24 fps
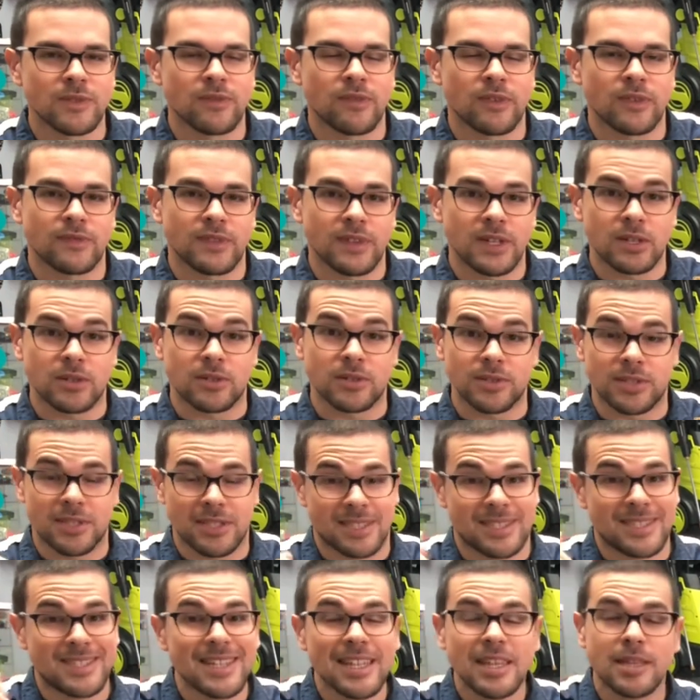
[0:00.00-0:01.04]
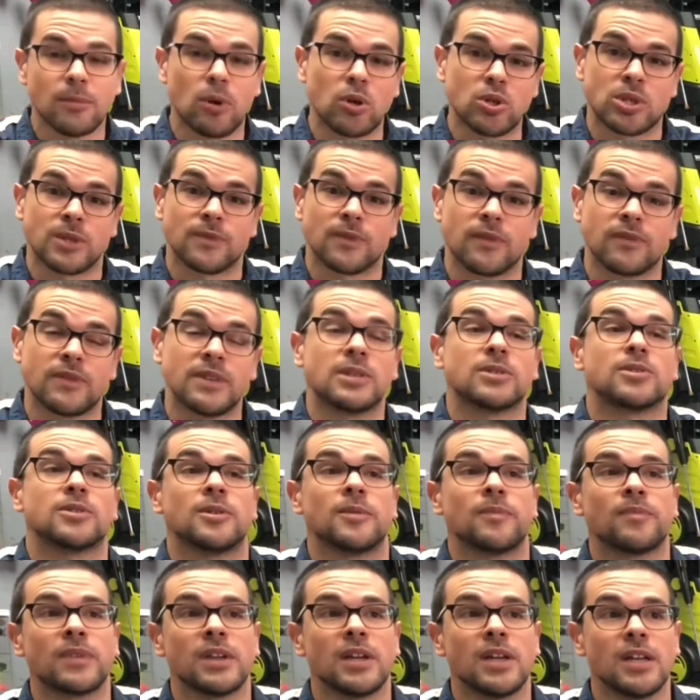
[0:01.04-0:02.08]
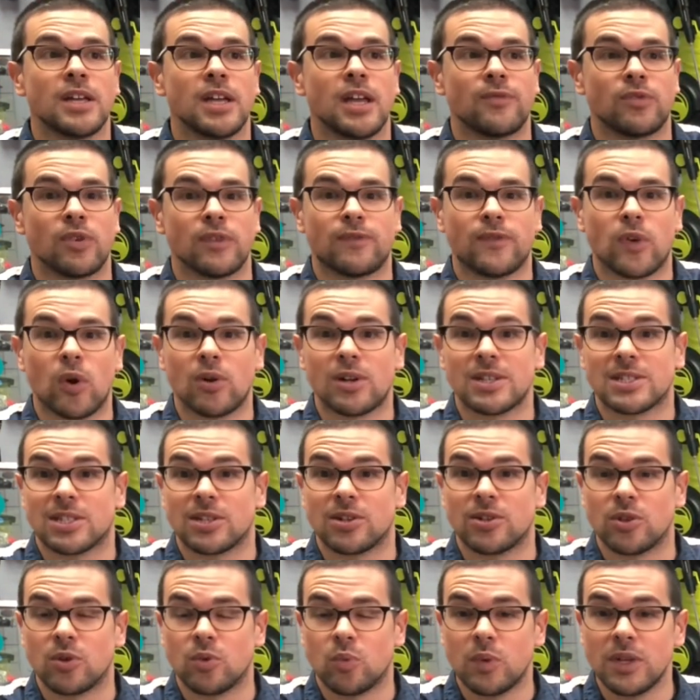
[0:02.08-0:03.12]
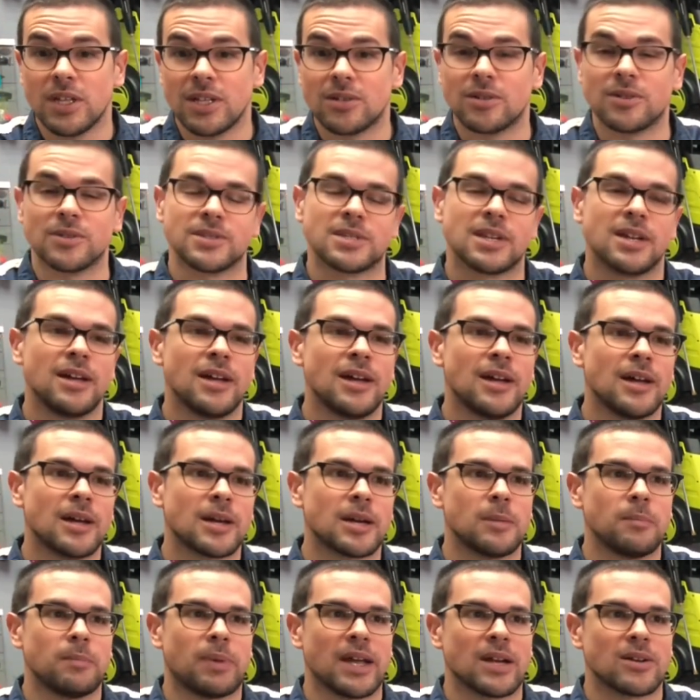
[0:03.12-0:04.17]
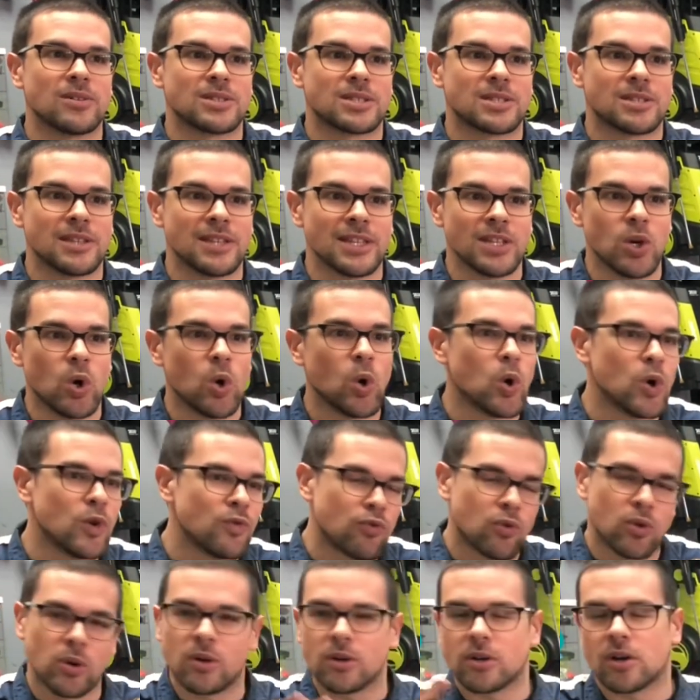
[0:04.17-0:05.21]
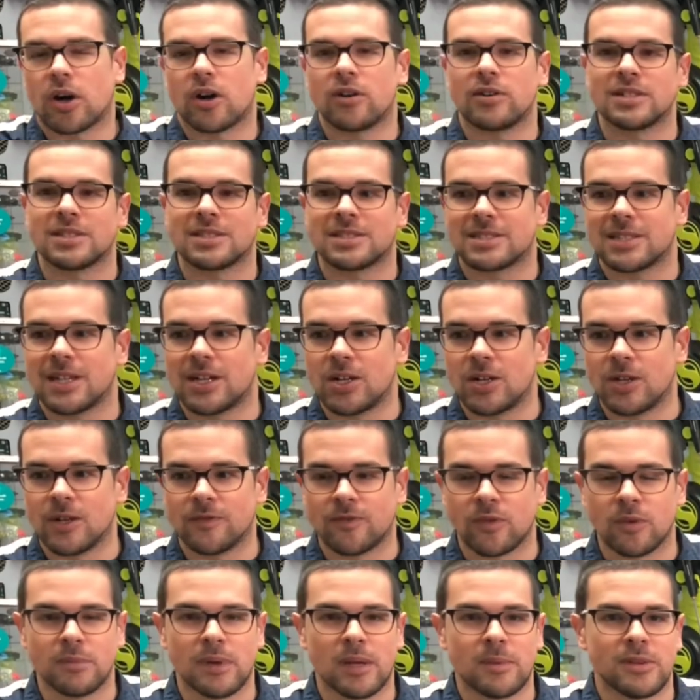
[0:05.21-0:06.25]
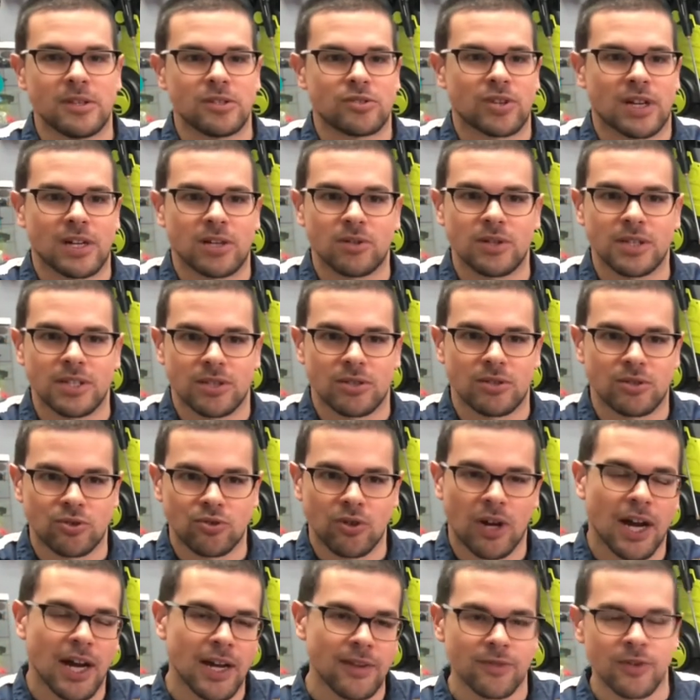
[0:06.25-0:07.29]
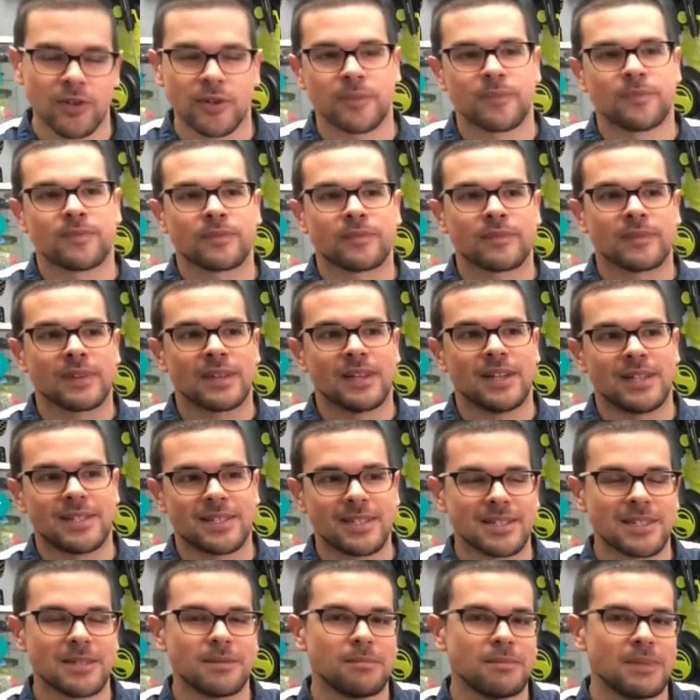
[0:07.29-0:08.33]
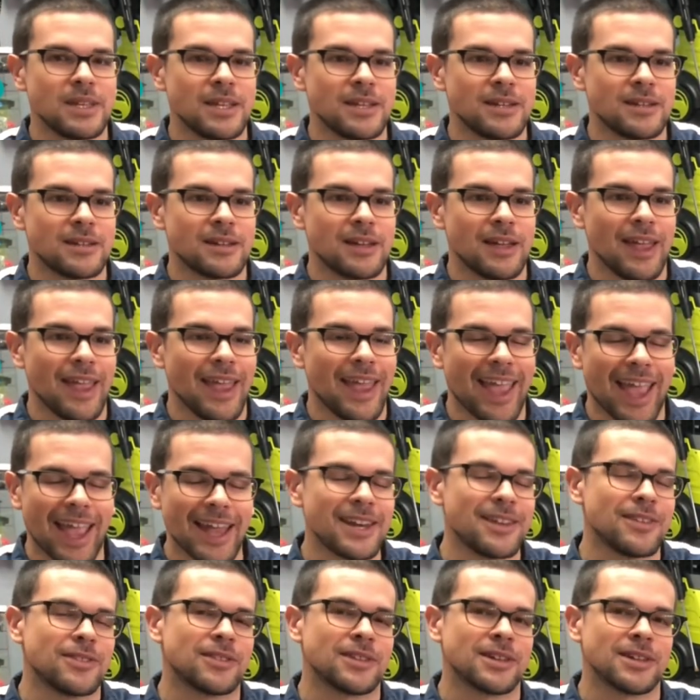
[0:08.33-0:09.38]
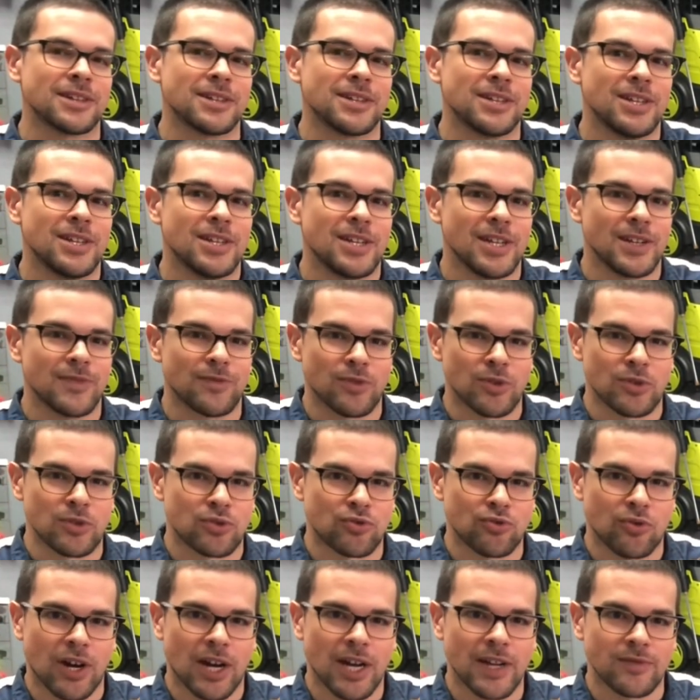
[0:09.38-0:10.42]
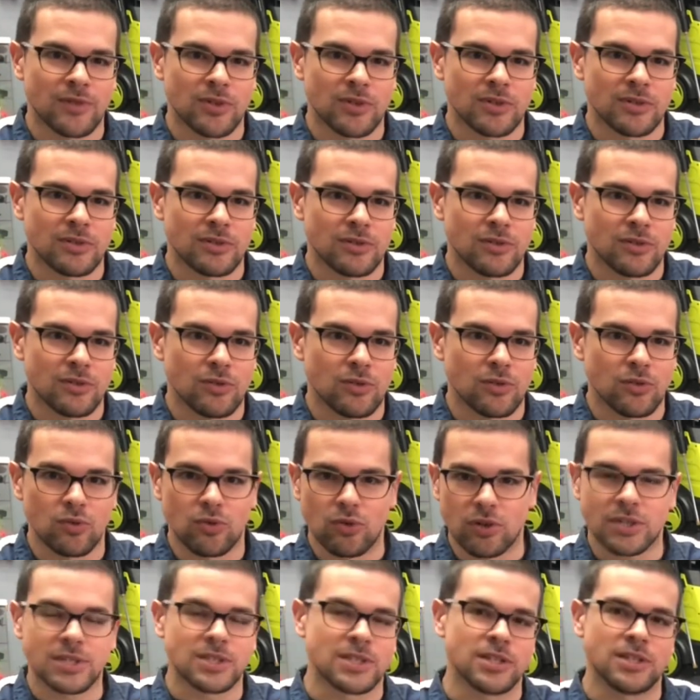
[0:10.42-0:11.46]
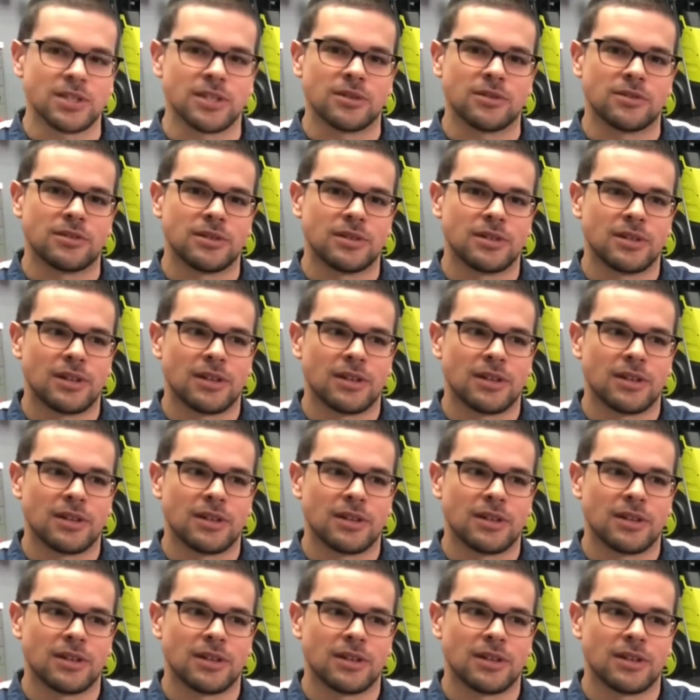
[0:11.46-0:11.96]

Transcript: of a vehicle, to see the motion of a vehicle, if you're focusing on the wheels compared to the overall car itself, or maybe you're trying to look at the driver. It doesn't mean anything if the driver looks at you.